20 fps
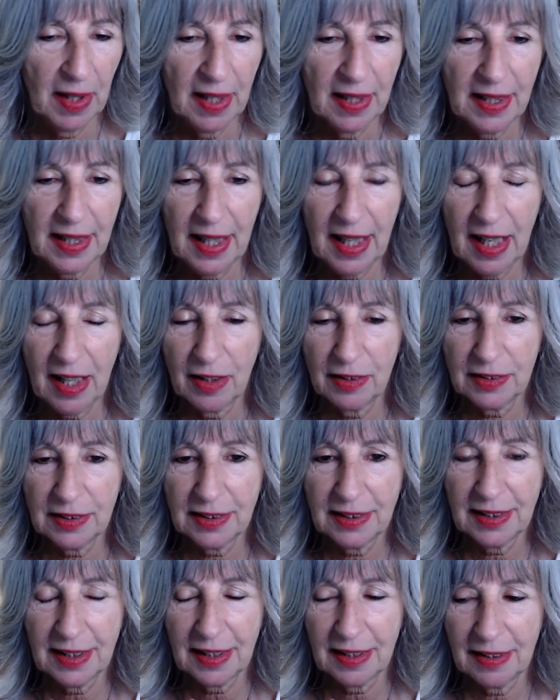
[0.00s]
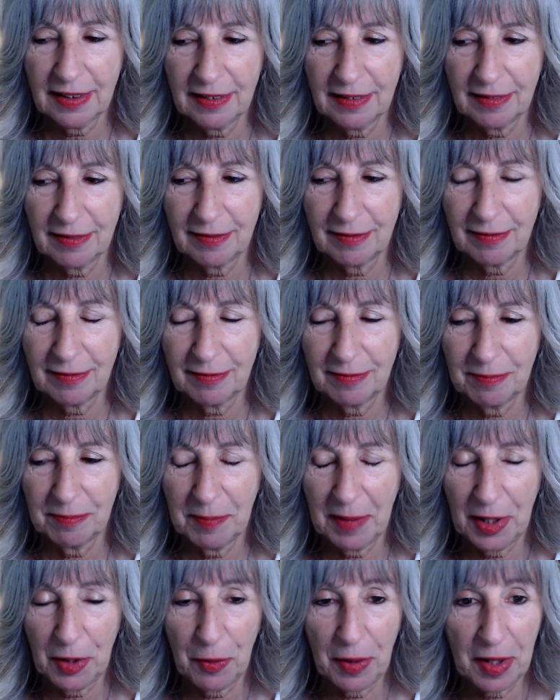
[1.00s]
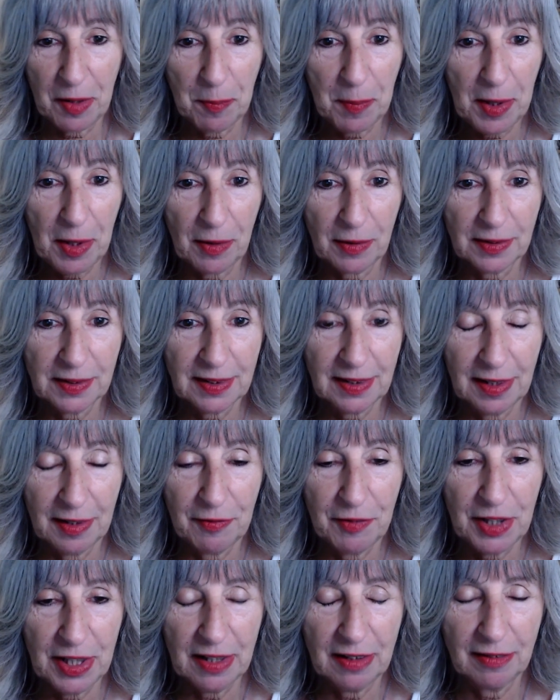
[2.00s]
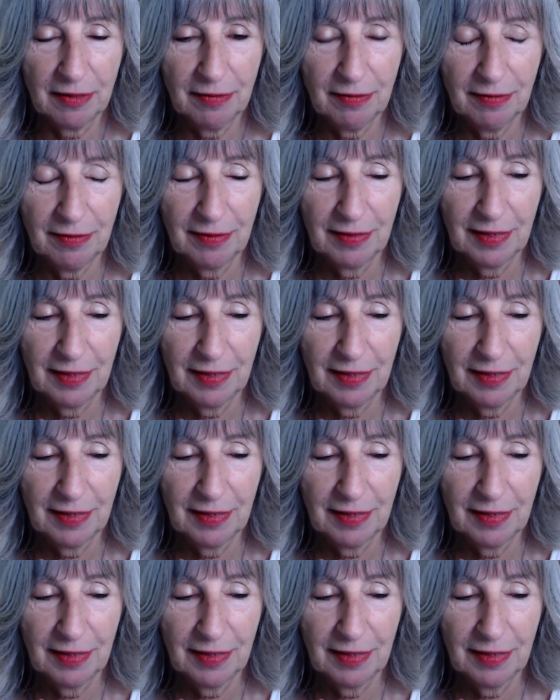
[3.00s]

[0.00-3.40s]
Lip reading: the house that my grandparents lived in,